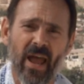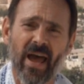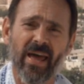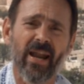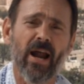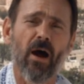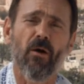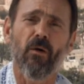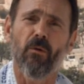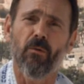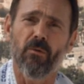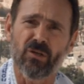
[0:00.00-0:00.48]
and
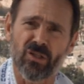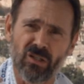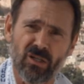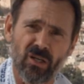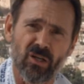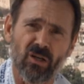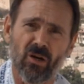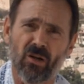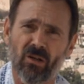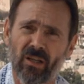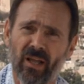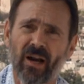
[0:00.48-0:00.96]
how it was
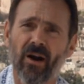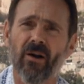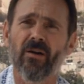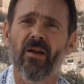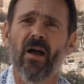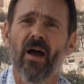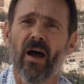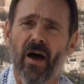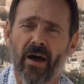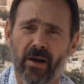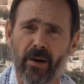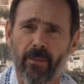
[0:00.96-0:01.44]
declared
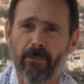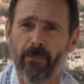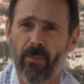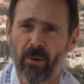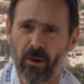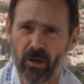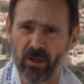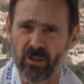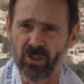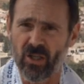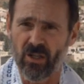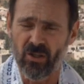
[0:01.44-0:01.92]
an
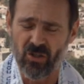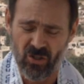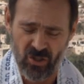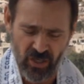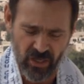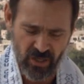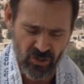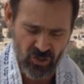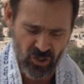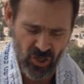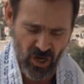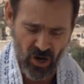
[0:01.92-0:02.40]

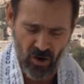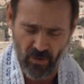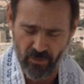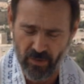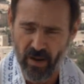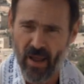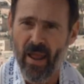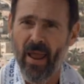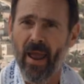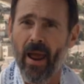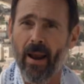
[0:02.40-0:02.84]
emergency zone.